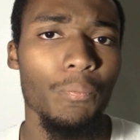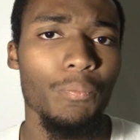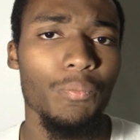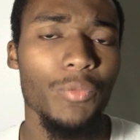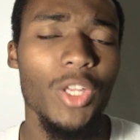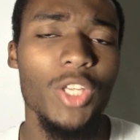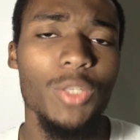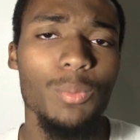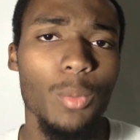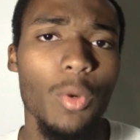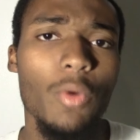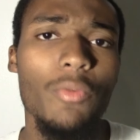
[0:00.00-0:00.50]

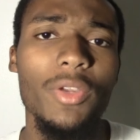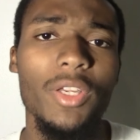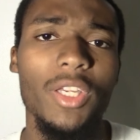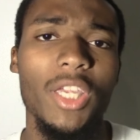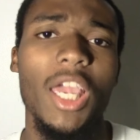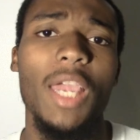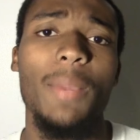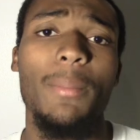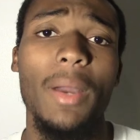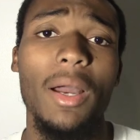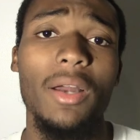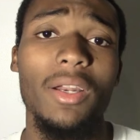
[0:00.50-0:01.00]
this movie
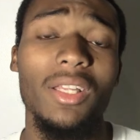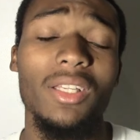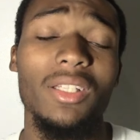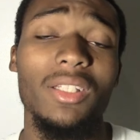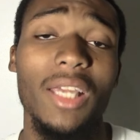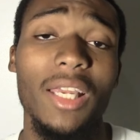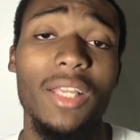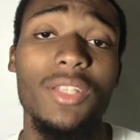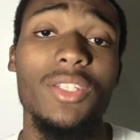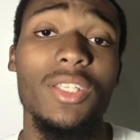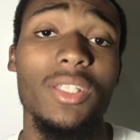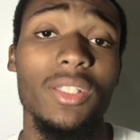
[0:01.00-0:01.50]
came out in
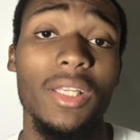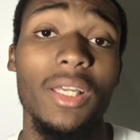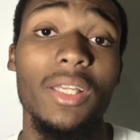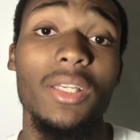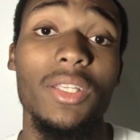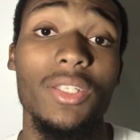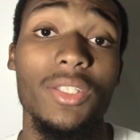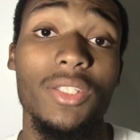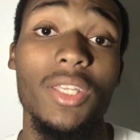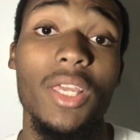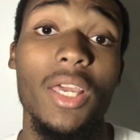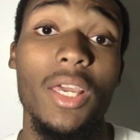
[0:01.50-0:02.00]

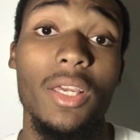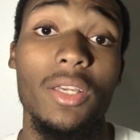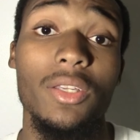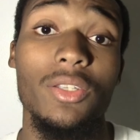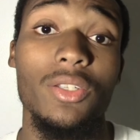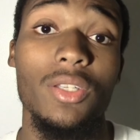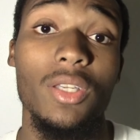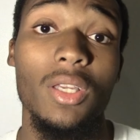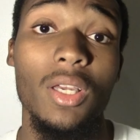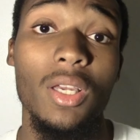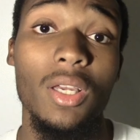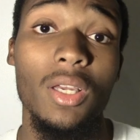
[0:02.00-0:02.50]

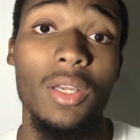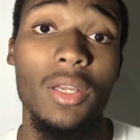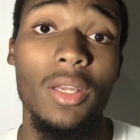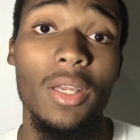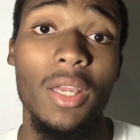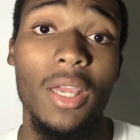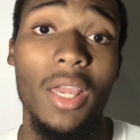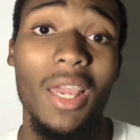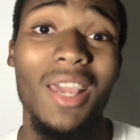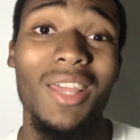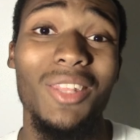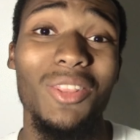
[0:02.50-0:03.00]
1996,
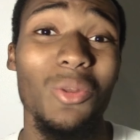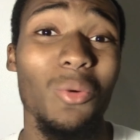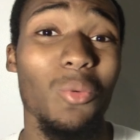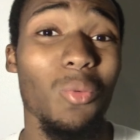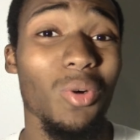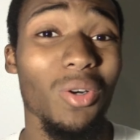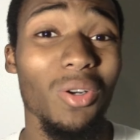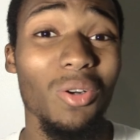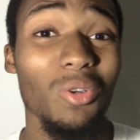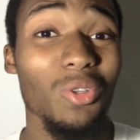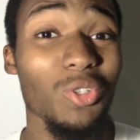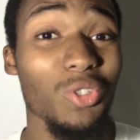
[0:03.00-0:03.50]
and the
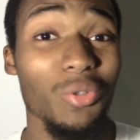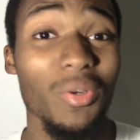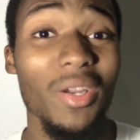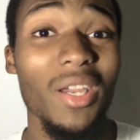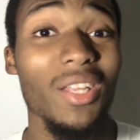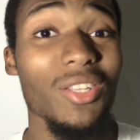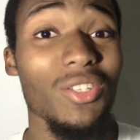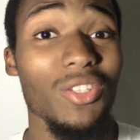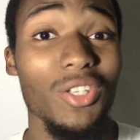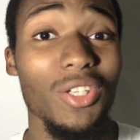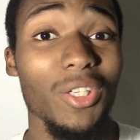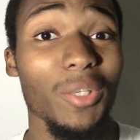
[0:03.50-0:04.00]
World
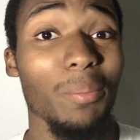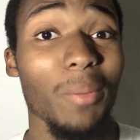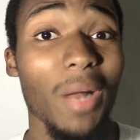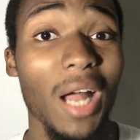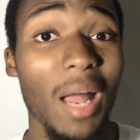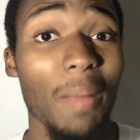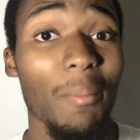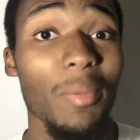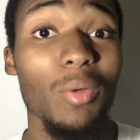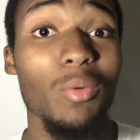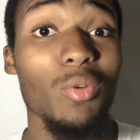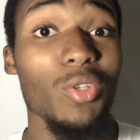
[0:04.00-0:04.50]
Trade Center
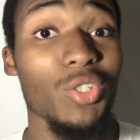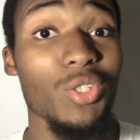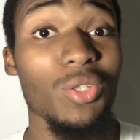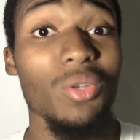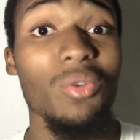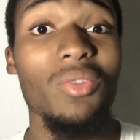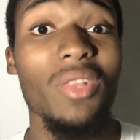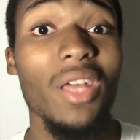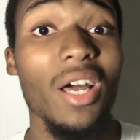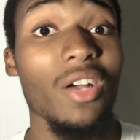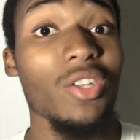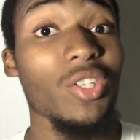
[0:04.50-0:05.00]
bombing was
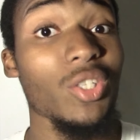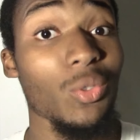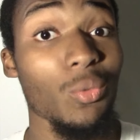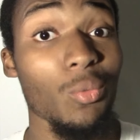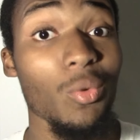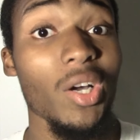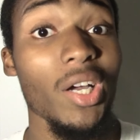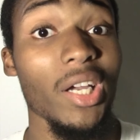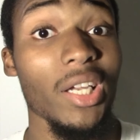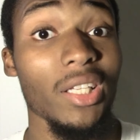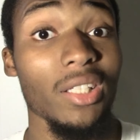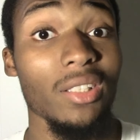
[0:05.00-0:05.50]

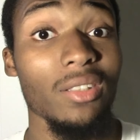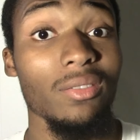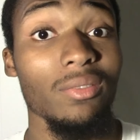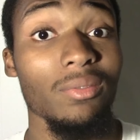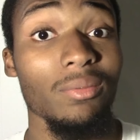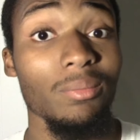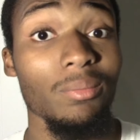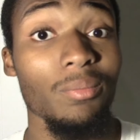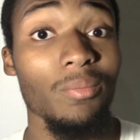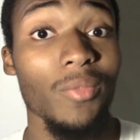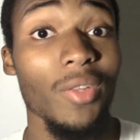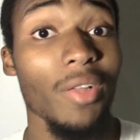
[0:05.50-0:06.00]
2001.
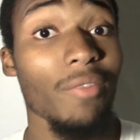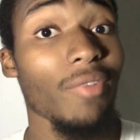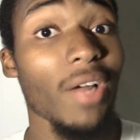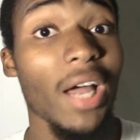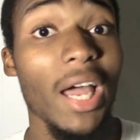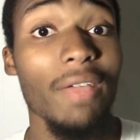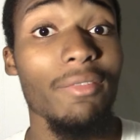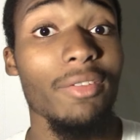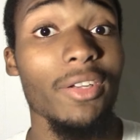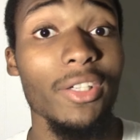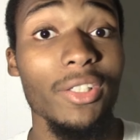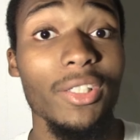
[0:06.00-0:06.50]

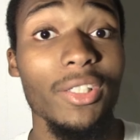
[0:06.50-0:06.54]
Five year